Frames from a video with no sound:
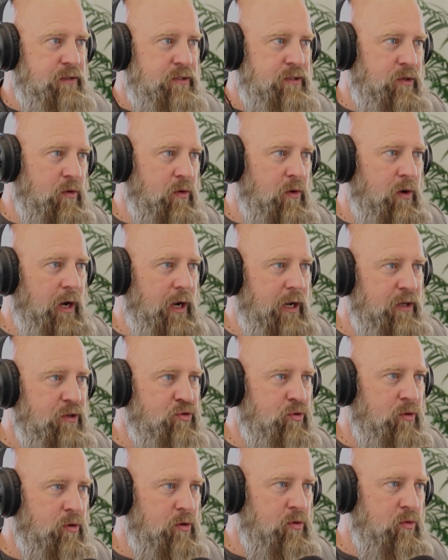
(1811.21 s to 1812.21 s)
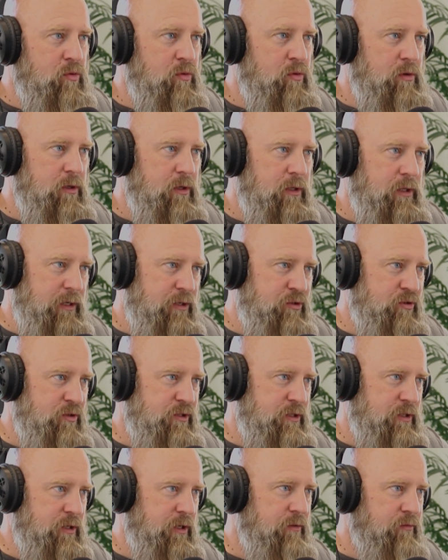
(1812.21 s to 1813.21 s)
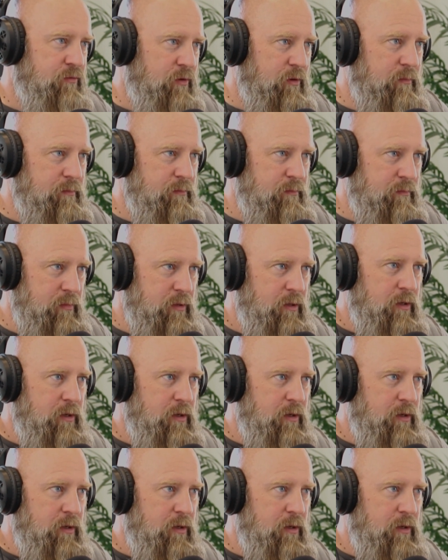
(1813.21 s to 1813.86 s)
So hydroelectricity from